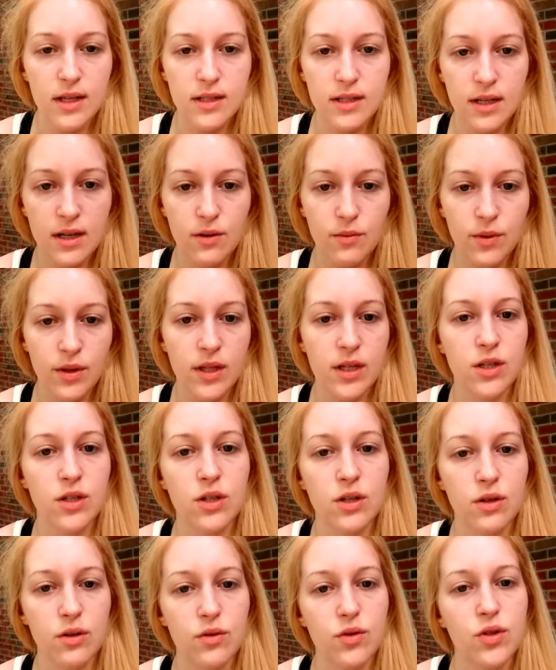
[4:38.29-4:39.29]
it didn't really
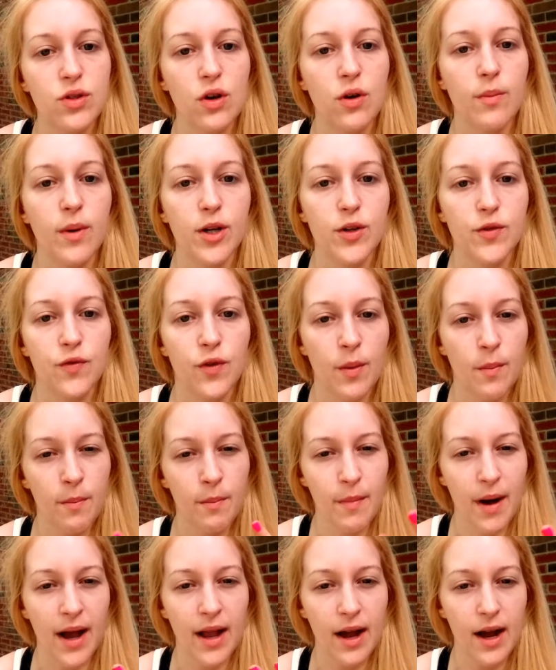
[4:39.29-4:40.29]
do so much for
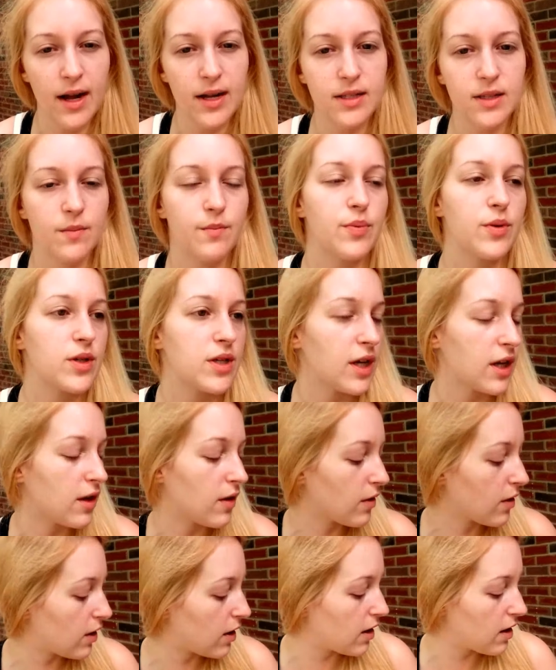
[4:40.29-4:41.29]
my eyes in
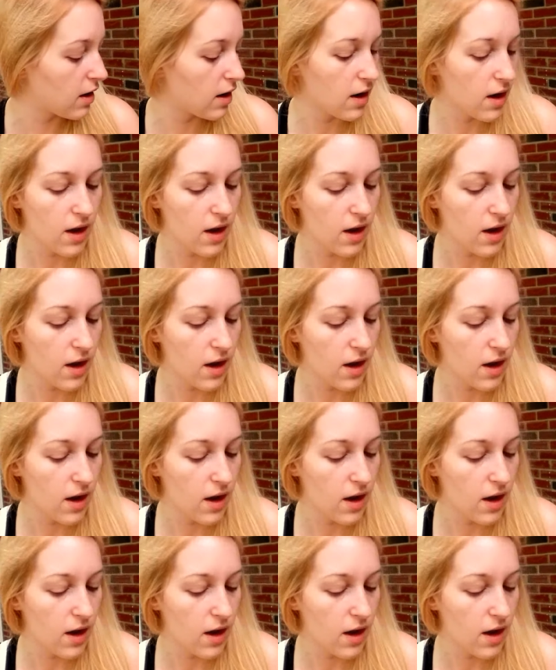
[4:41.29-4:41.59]
particular.